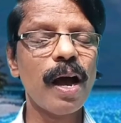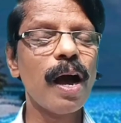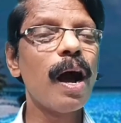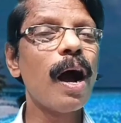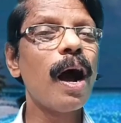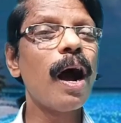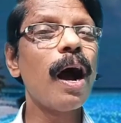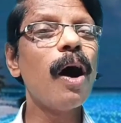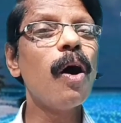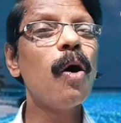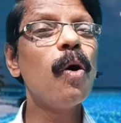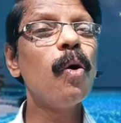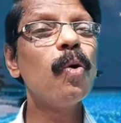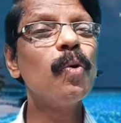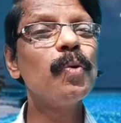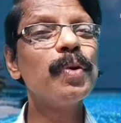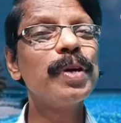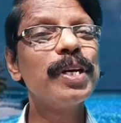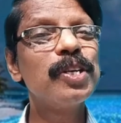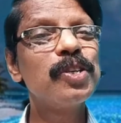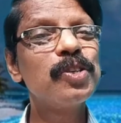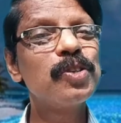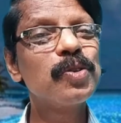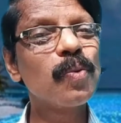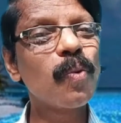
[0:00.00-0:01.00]
how
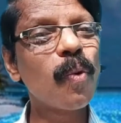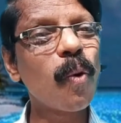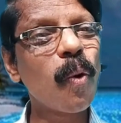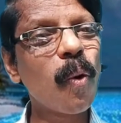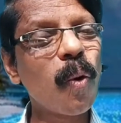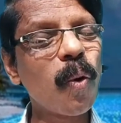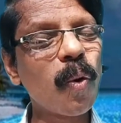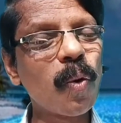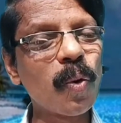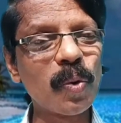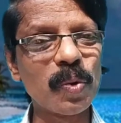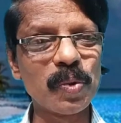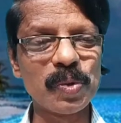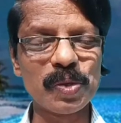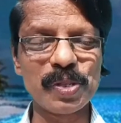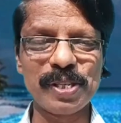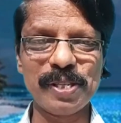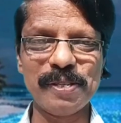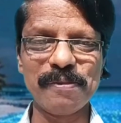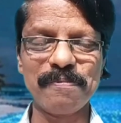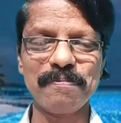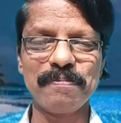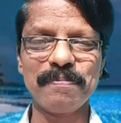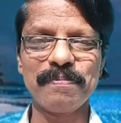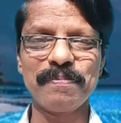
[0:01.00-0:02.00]
it
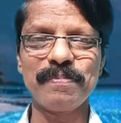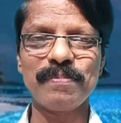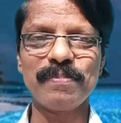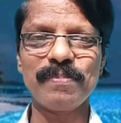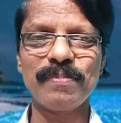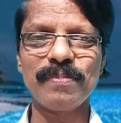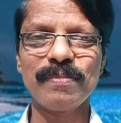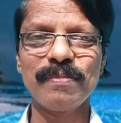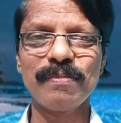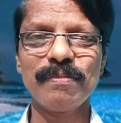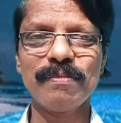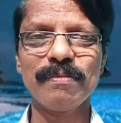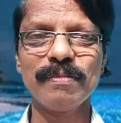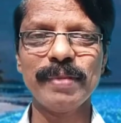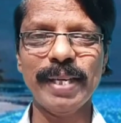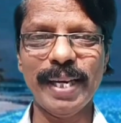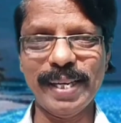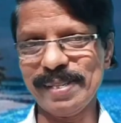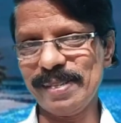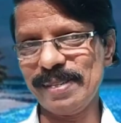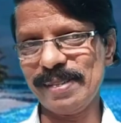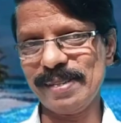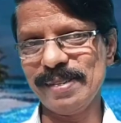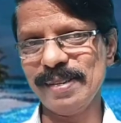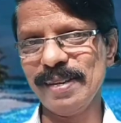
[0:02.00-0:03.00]
was.
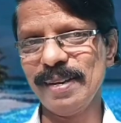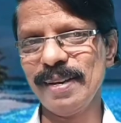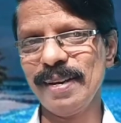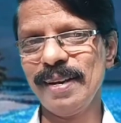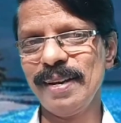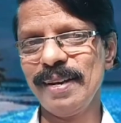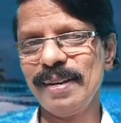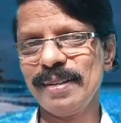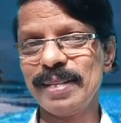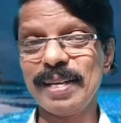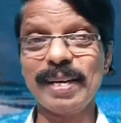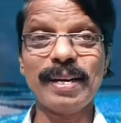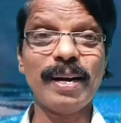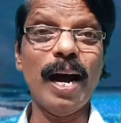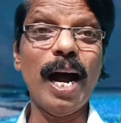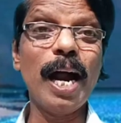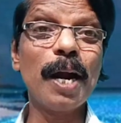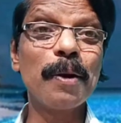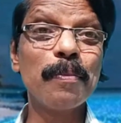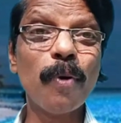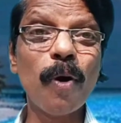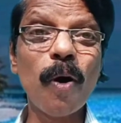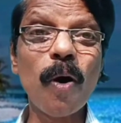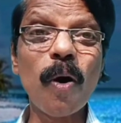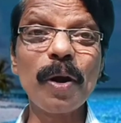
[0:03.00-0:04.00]
Yes, the
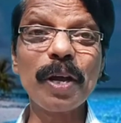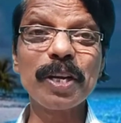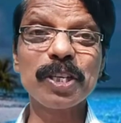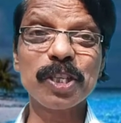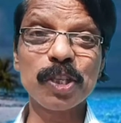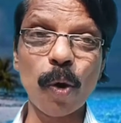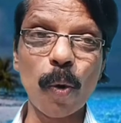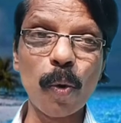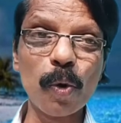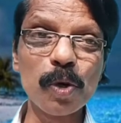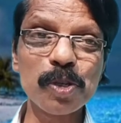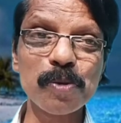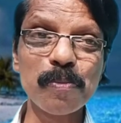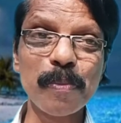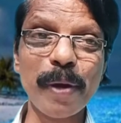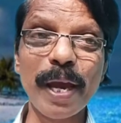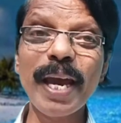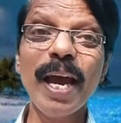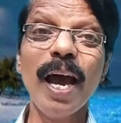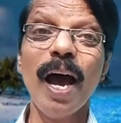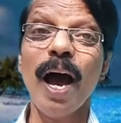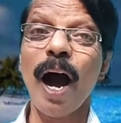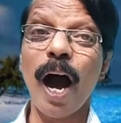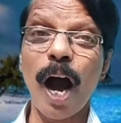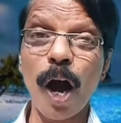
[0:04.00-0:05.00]
cardboard shows me
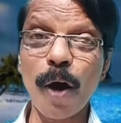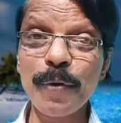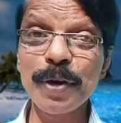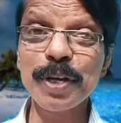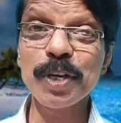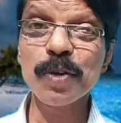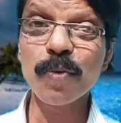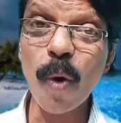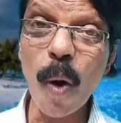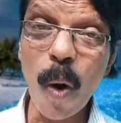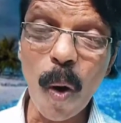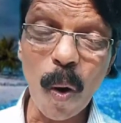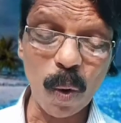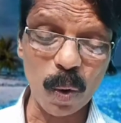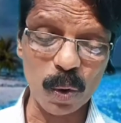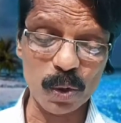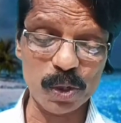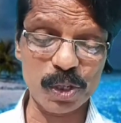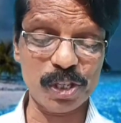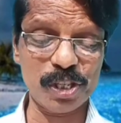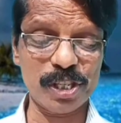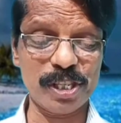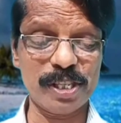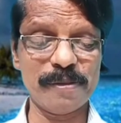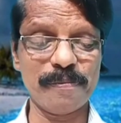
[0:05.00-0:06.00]
how it
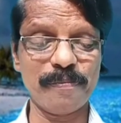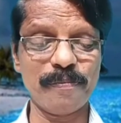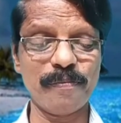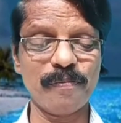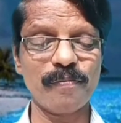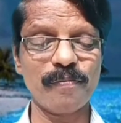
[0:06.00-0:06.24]
was.